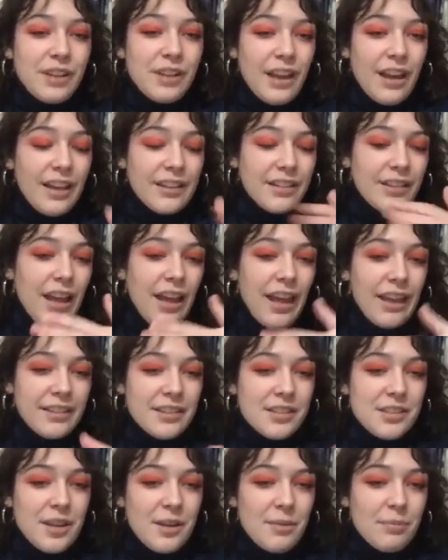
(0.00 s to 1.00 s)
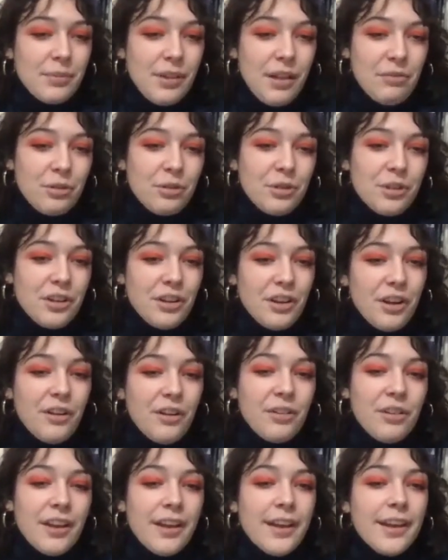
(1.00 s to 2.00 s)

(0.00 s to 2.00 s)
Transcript: at the same level, you know?